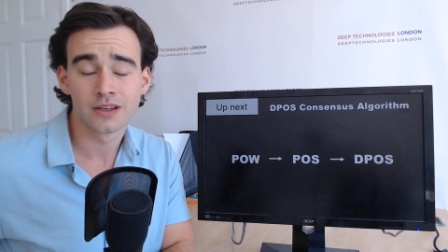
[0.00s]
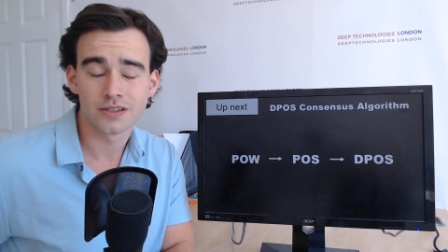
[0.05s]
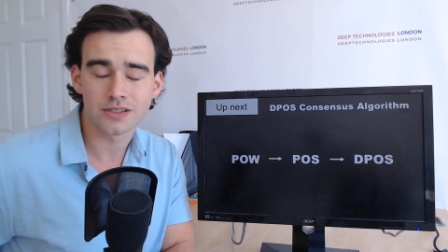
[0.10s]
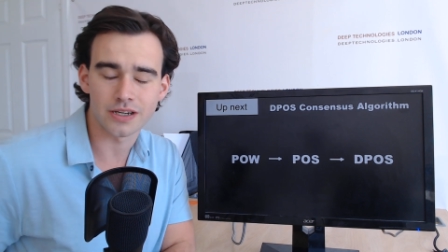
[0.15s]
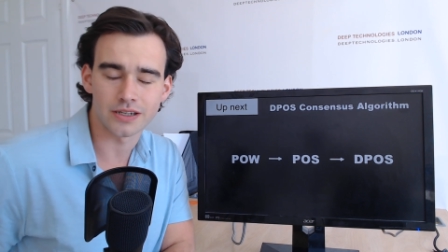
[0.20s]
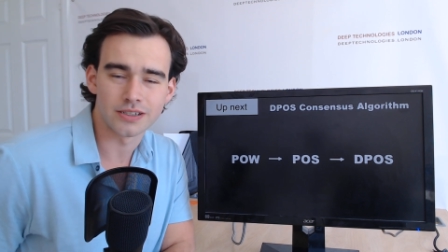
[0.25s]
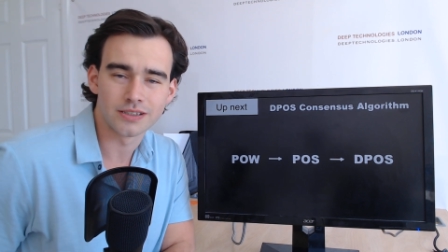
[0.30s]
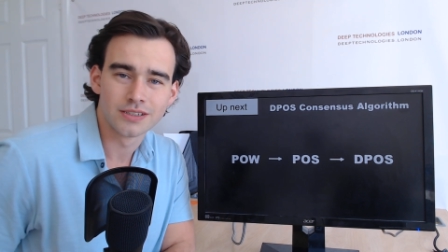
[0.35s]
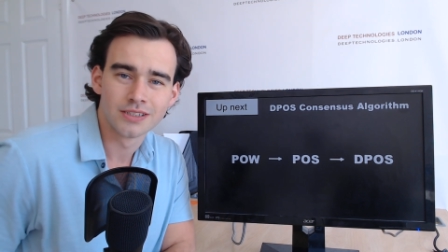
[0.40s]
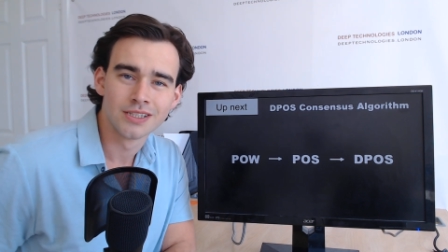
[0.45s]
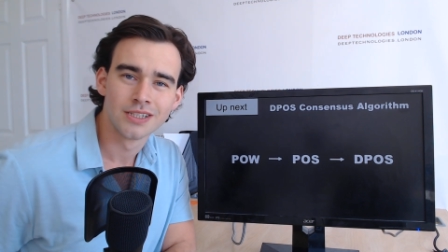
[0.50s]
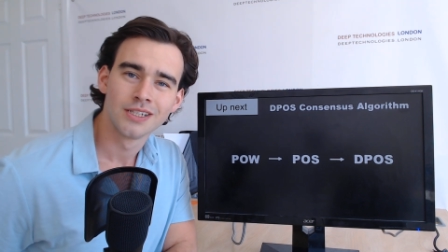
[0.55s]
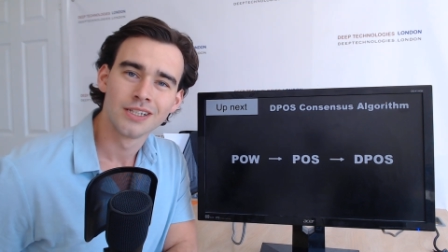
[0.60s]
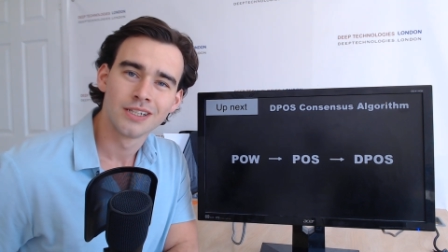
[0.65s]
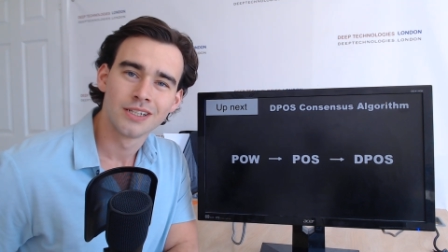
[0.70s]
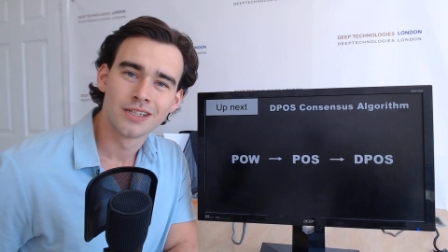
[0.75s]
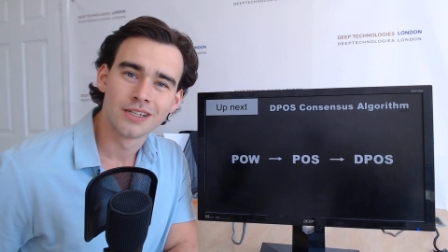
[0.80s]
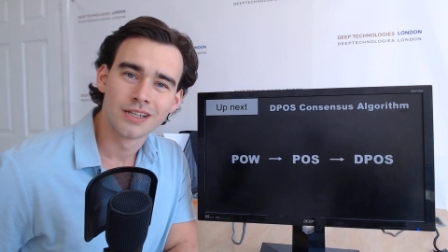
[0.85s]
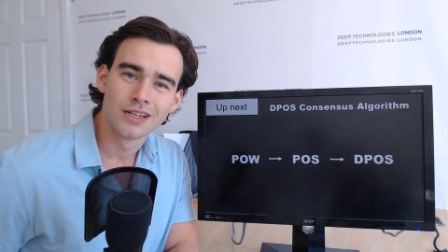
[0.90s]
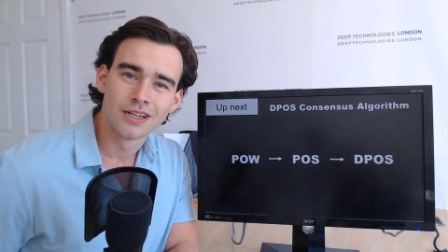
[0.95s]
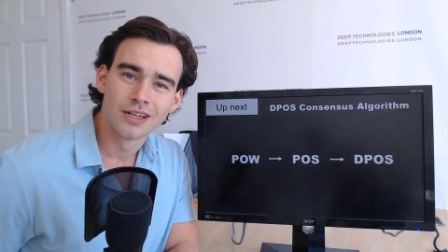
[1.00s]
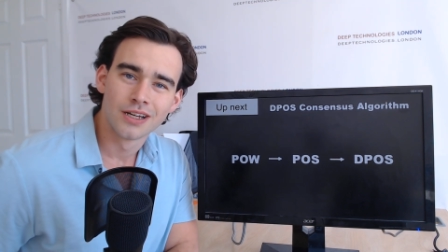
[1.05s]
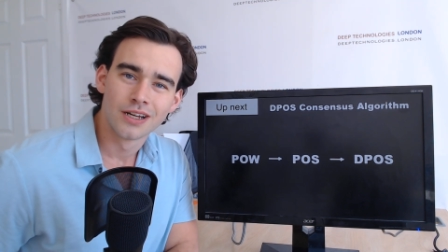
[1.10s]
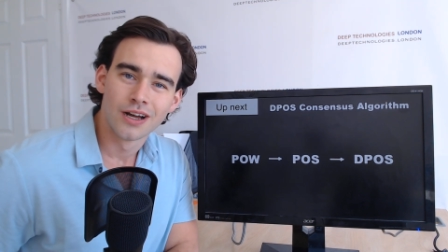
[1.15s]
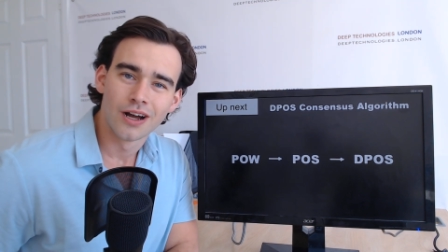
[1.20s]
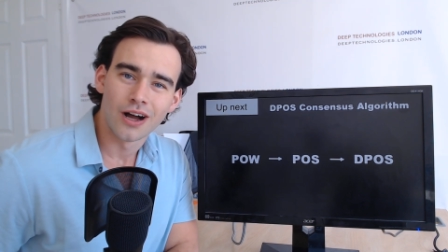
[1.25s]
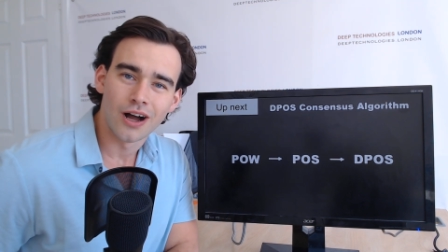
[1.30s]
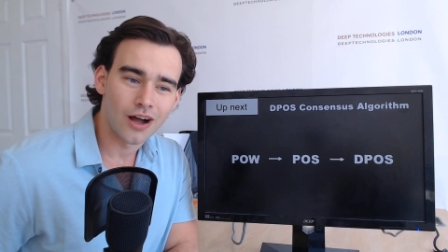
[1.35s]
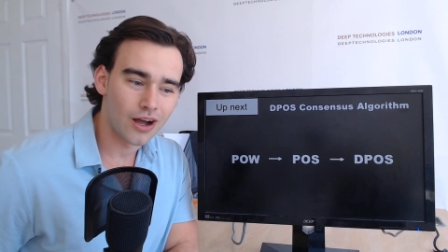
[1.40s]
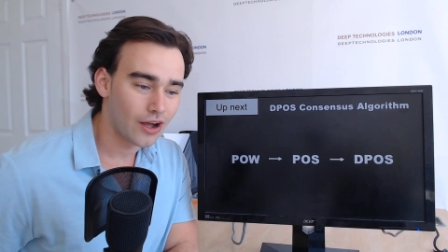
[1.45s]
So
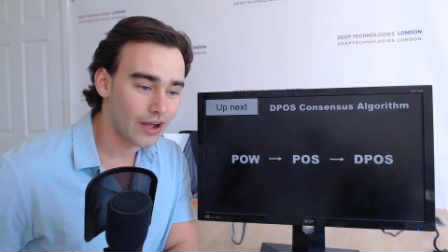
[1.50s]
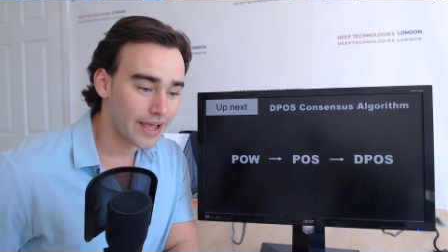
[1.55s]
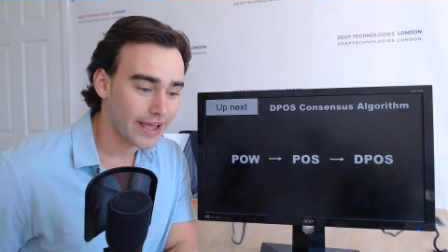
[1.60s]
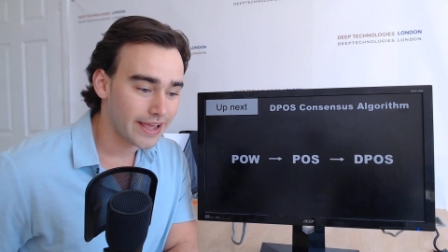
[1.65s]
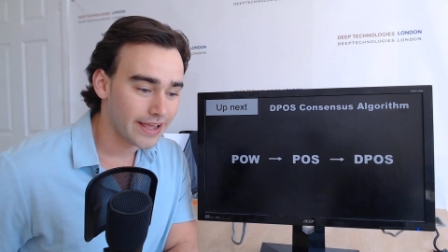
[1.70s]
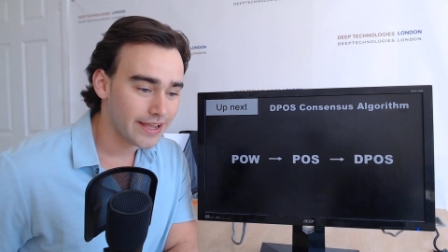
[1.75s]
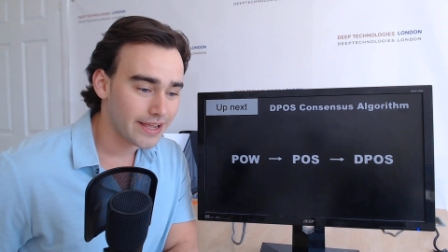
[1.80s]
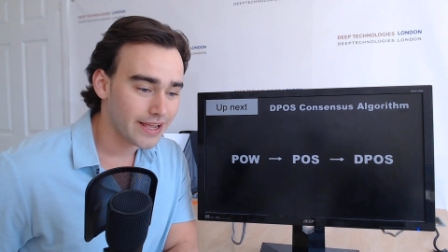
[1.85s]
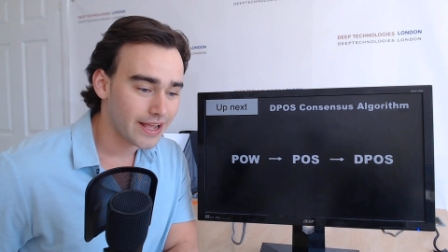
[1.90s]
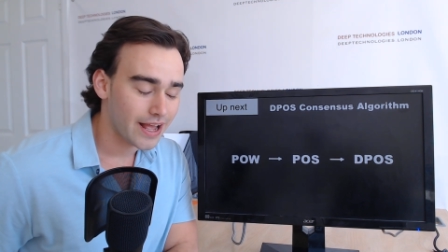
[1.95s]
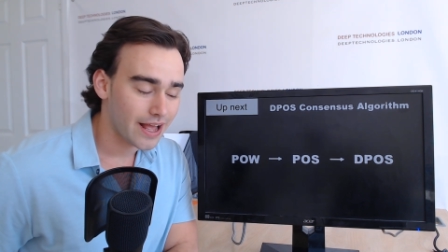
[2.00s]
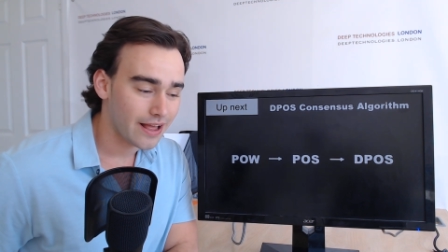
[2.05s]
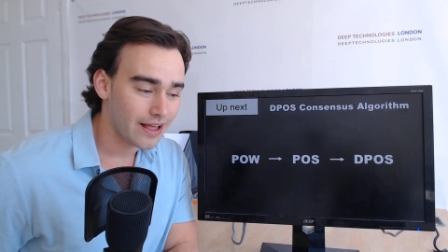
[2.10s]
I